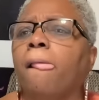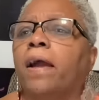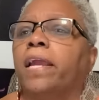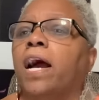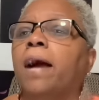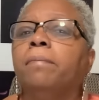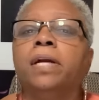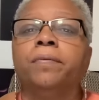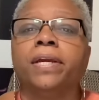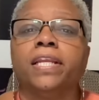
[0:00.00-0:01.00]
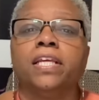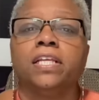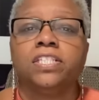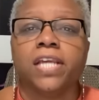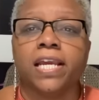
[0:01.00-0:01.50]
Oh yeah, I'm getting
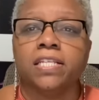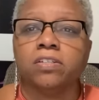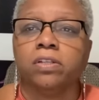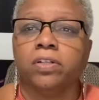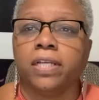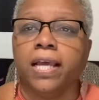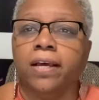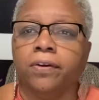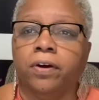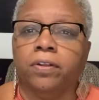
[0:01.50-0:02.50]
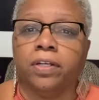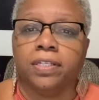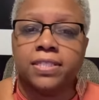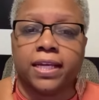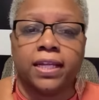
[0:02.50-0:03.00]
ready to change. Look, hold
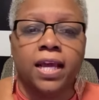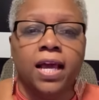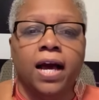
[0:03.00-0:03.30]
on a second.